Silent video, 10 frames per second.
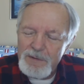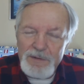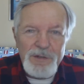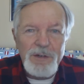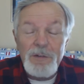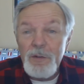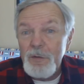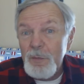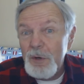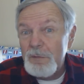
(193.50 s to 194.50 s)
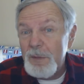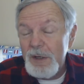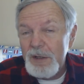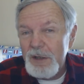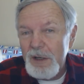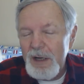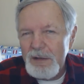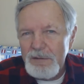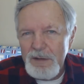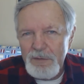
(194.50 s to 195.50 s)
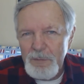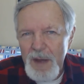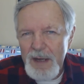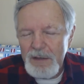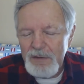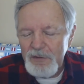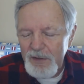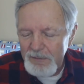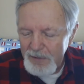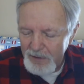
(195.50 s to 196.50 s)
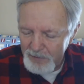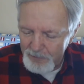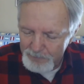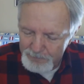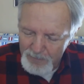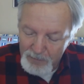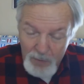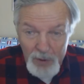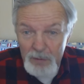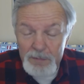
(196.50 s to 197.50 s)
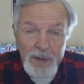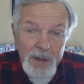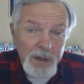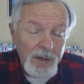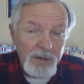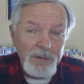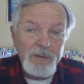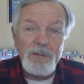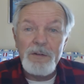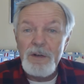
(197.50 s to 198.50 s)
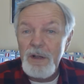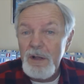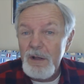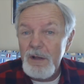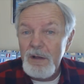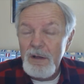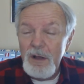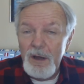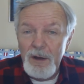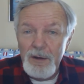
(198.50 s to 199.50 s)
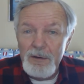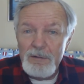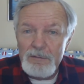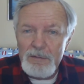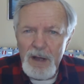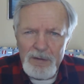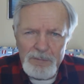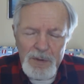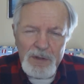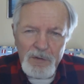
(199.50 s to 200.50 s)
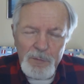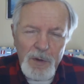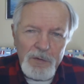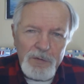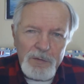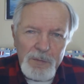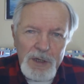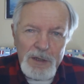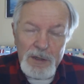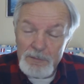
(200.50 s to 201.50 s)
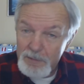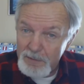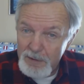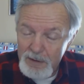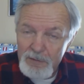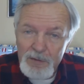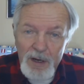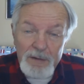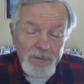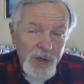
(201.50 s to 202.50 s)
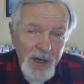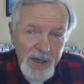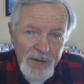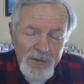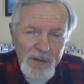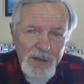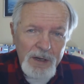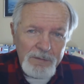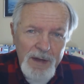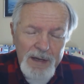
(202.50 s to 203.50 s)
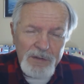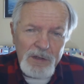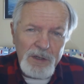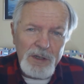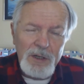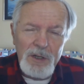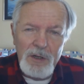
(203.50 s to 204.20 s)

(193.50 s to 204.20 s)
Jesus movement and a lot of things back in the 70s. Well, over the years, I've been exposed to many different things, and I've changed, and I've actually